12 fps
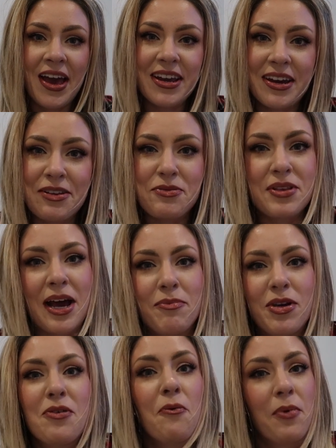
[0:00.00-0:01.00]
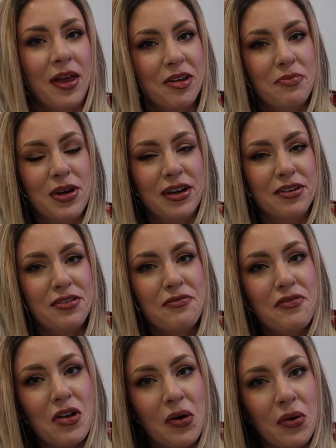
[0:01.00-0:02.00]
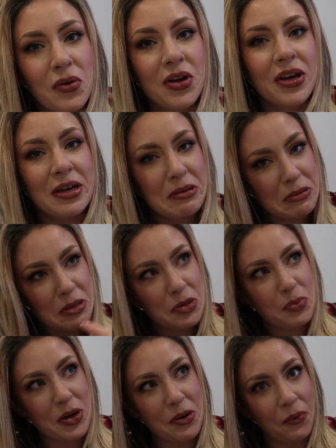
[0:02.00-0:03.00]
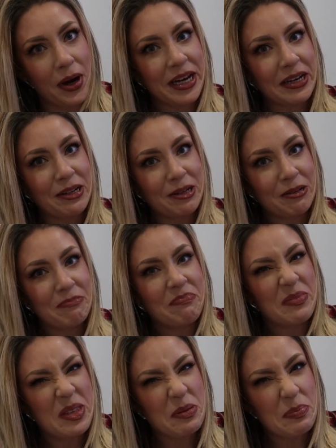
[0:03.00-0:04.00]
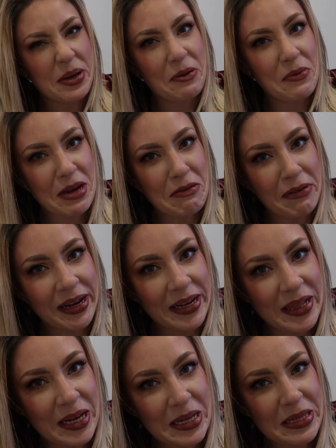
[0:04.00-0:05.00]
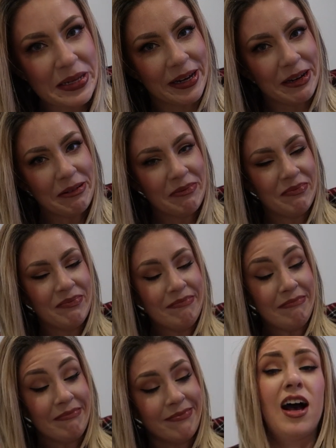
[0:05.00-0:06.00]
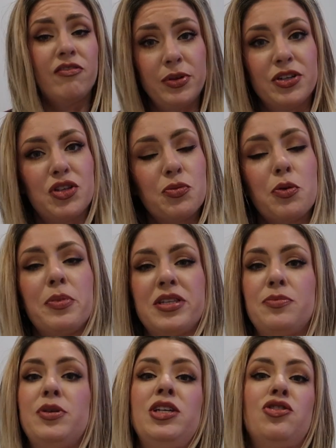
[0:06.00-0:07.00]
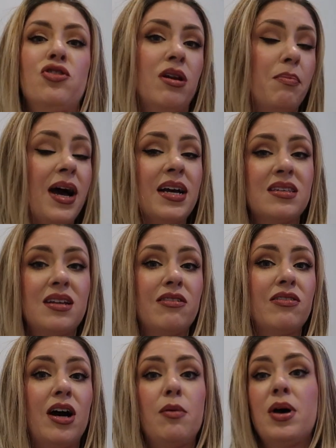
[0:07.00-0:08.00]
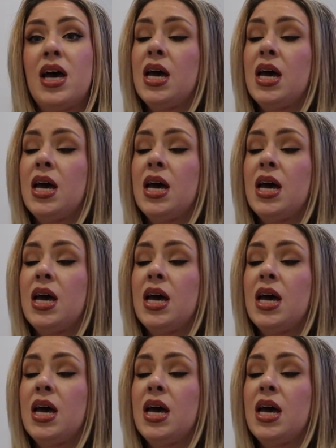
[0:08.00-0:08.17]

Hey guys, what's happening? Welcome back to the vlog. It's been a while. It's been a wee while, hasn't it? I've been a super busy bee trying to pack stuff up,